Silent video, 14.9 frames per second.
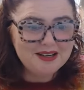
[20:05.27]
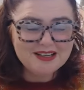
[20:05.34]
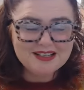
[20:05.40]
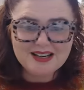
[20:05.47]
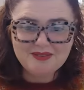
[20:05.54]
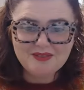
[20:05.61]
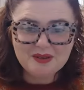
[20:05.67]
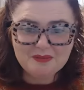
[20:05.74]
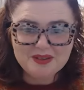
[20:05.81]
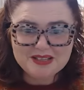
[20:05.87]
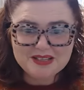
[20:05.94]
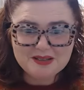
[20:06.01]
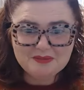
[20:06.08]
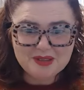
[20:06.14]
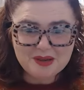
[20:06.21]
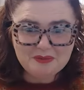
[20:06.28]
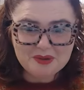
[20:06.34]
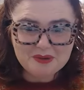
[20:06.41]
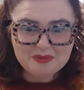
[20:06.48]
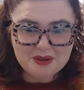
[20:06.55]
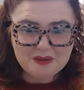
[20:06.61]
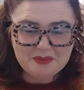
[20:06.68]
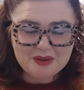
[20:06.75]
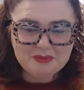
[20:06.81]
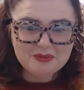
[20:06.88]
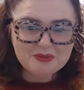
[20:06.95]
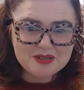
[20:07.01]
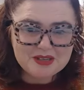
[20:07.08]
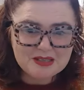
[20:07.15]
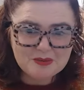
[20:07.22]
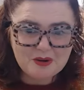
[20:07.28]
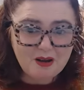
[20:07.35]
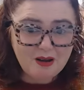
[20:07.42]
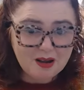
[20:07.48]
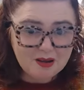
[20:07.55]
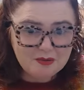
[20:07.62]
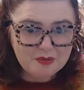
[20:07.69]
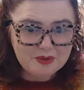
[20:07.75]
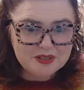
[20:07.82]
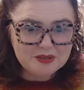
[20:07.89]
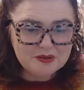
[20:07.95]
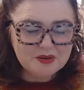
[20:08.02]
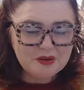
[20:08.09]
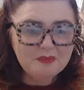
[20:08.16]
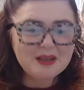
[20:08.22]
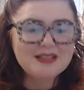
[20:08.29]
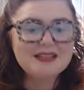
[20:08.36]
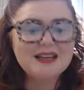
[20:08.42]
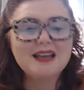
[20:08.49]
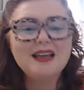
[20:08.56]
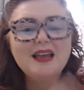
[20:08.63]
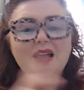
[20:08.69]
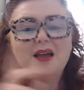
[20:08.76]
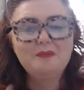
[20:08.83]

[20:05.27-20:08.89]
actually having a meeting with our website people. So that's what I will be doing on Monday.